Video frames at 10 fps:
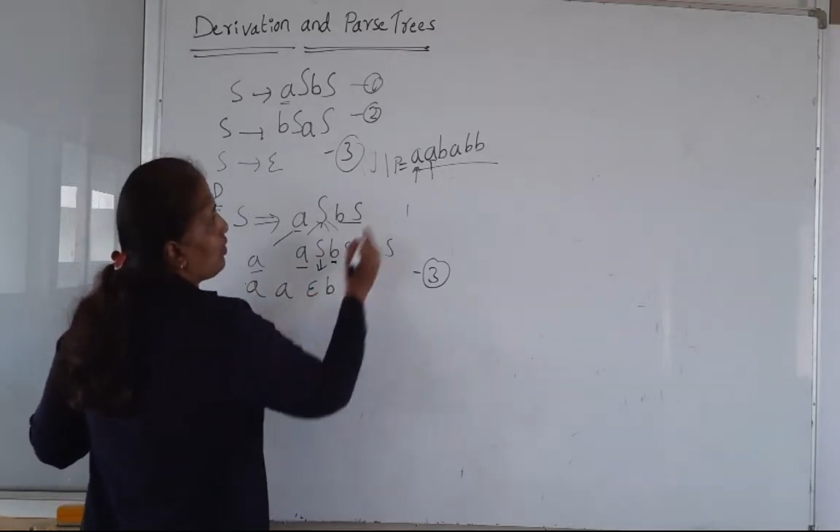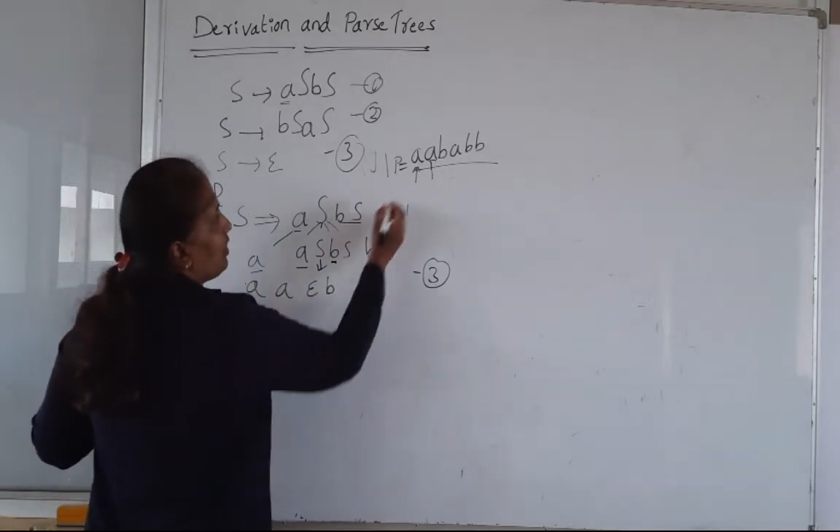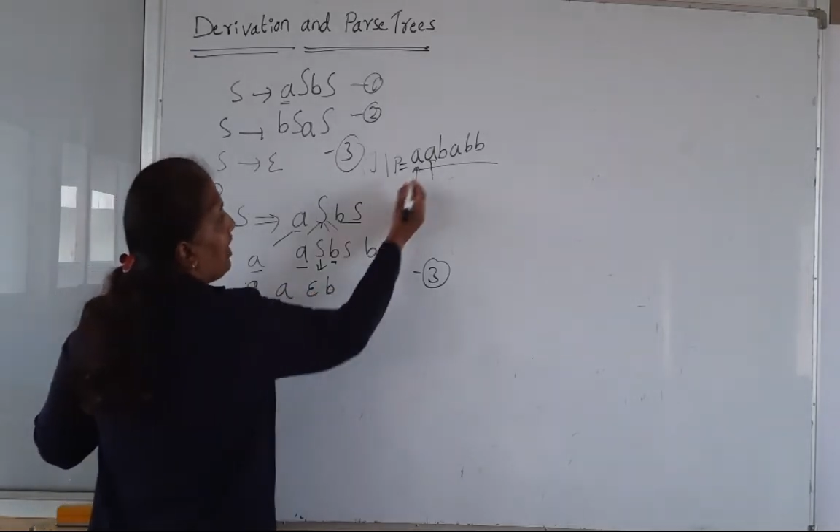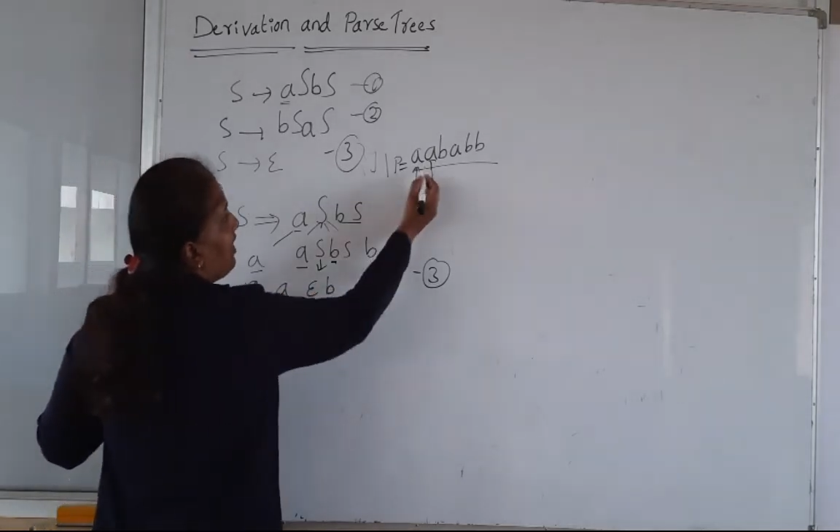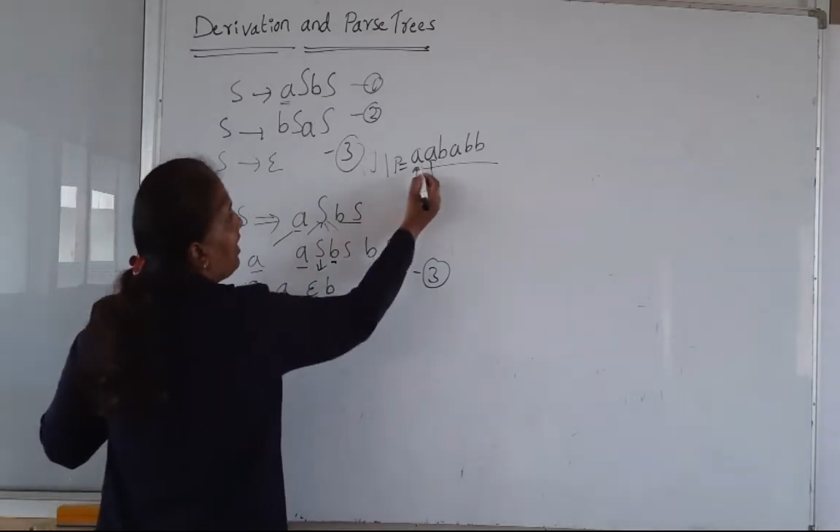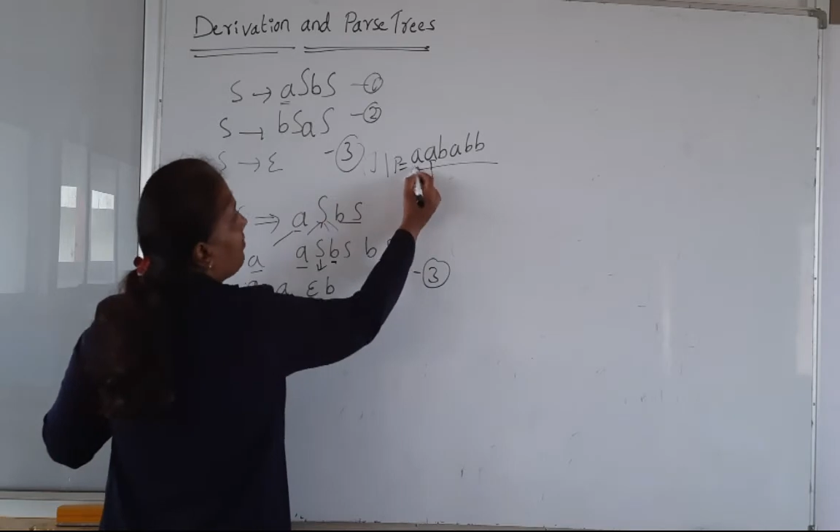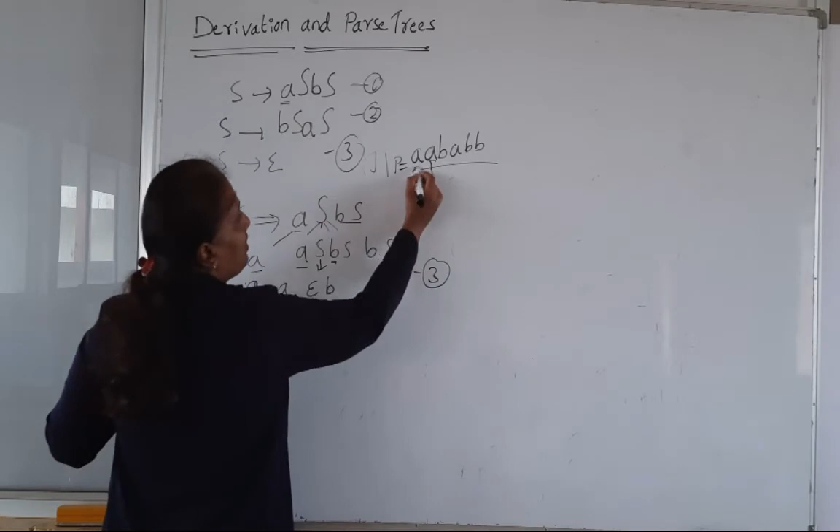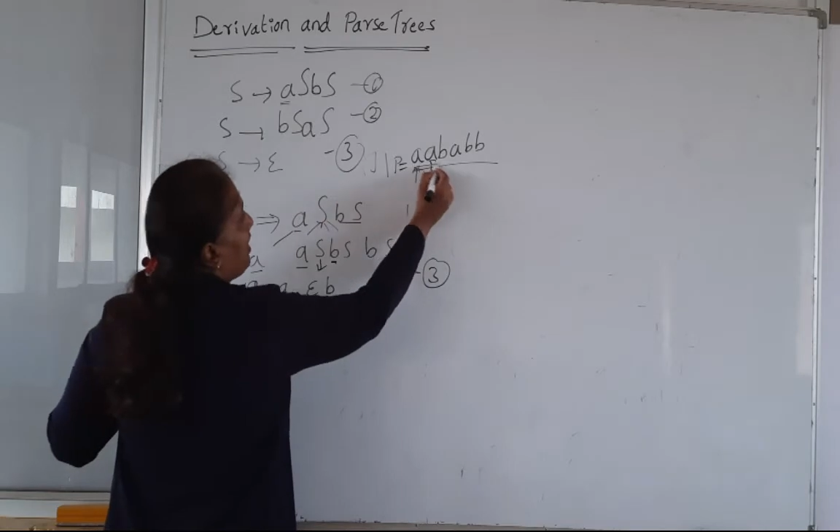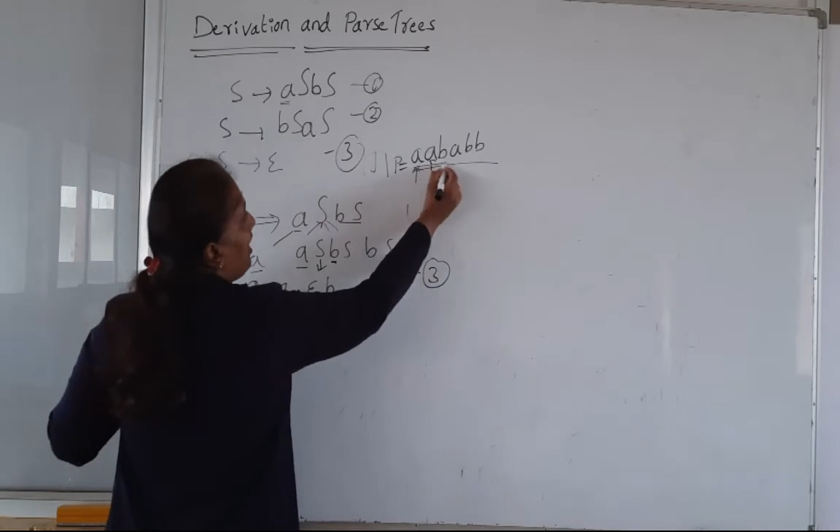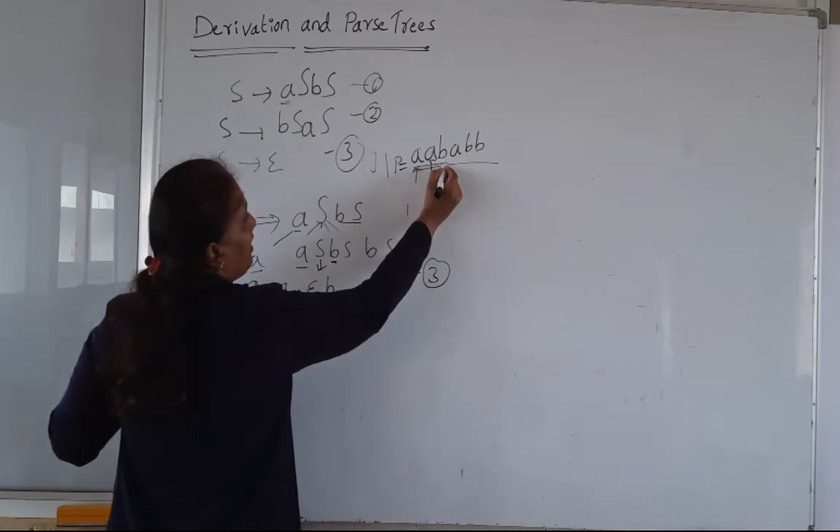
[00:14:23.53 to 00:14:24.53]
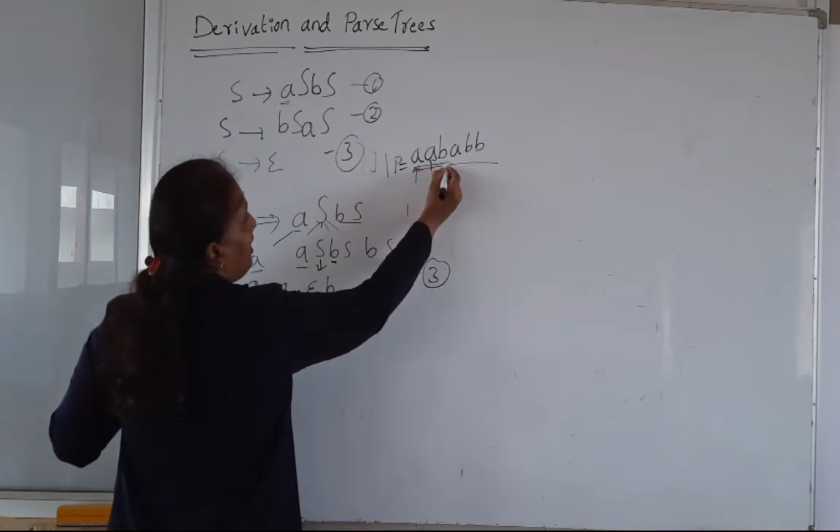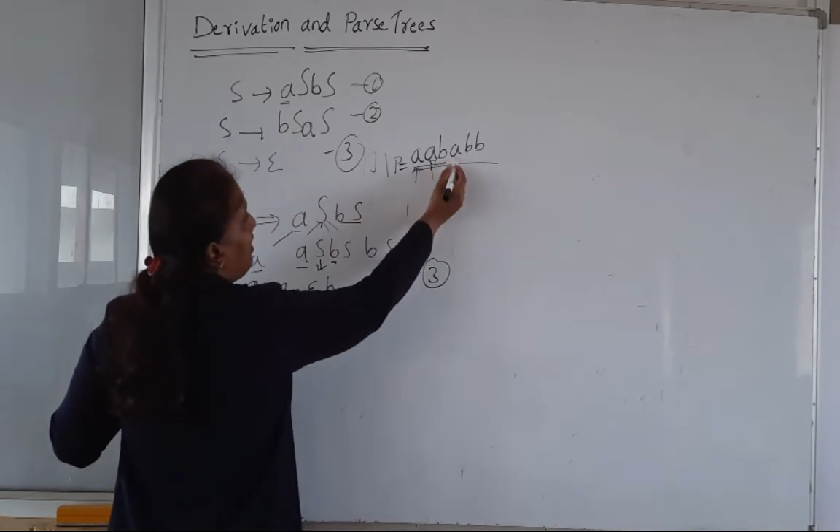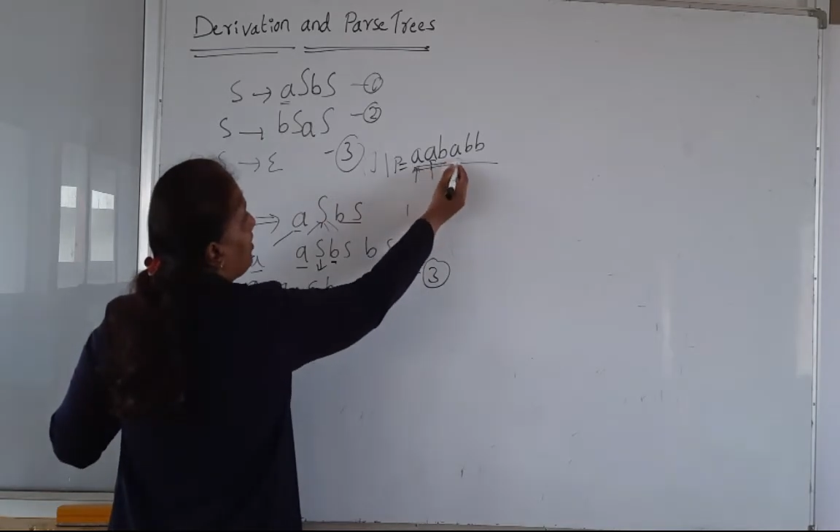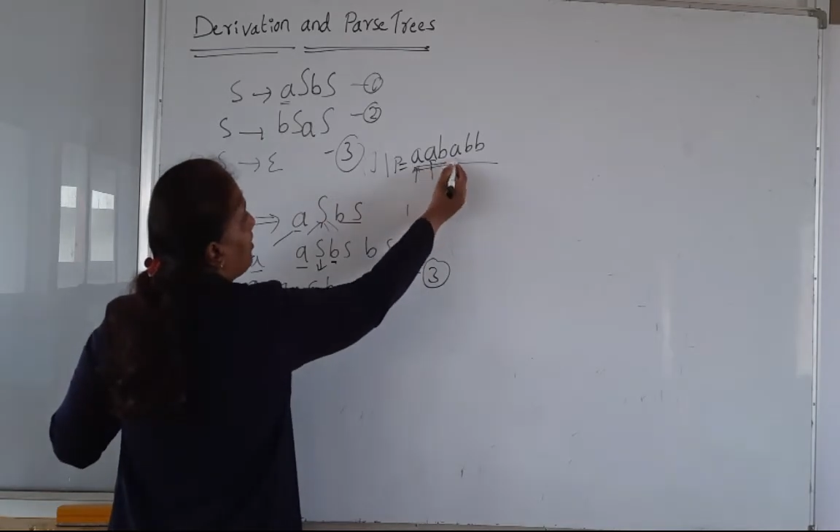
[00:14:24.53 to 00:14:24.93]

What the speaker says: so A, B I read.